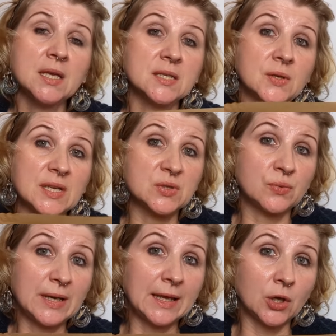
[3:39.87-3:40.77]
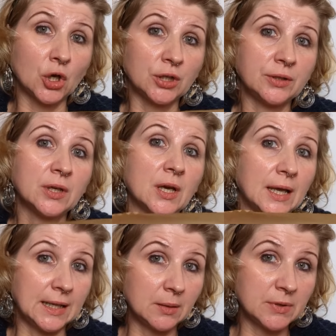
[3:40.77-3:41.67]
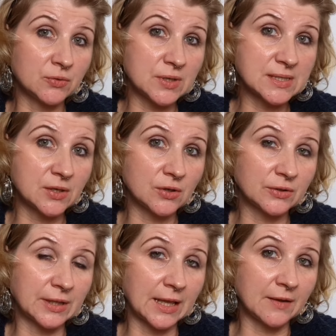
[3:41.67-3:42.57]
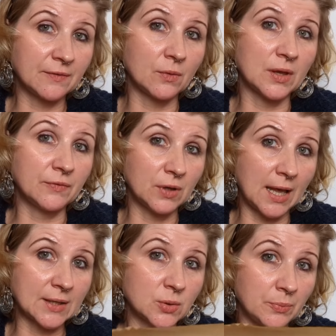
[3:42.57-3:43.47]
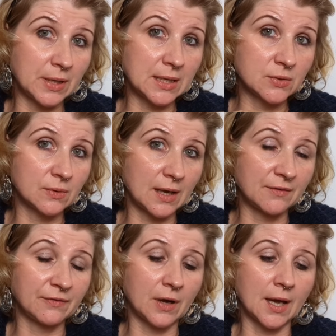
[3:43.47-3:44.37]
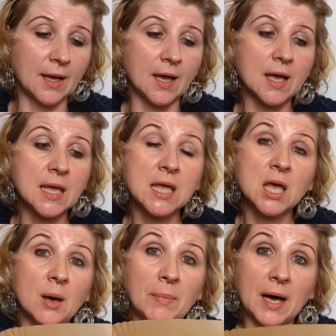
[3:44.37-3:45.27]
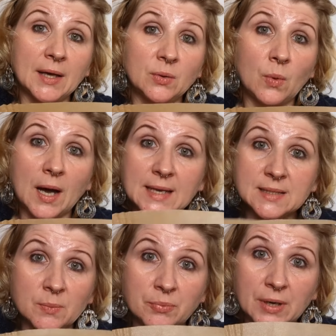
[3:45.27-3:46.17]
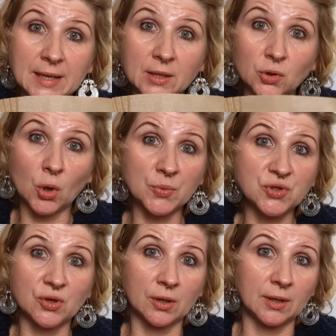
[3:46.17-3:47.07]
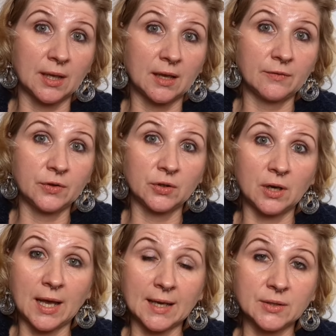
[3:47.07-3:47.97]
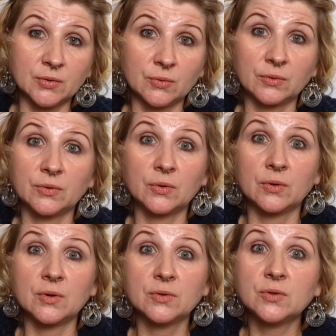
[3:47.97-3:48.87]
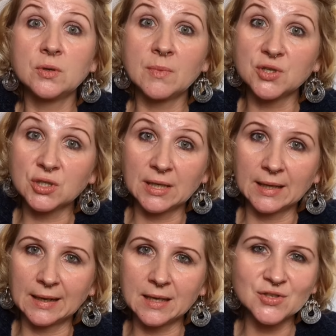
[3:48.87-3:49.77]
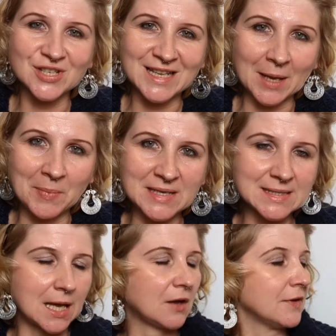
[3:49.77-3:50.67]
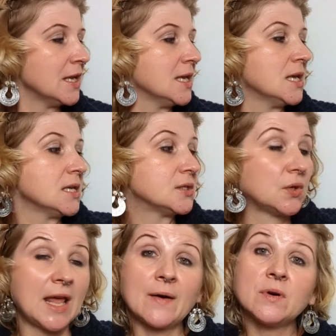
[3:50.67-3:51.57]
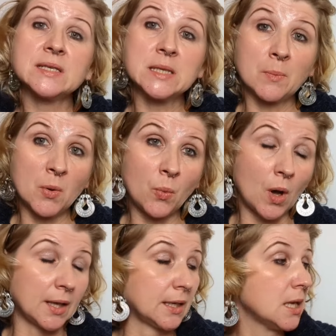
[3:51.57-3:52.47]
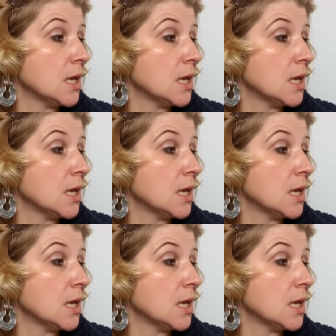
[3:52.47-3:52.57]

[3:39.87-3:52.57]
So it's really good. A little bit restrictive if you like to preheat your air fryer, but otherwise a brilliant option if you don't like to do too much cleaning, just like myself. So that was number one.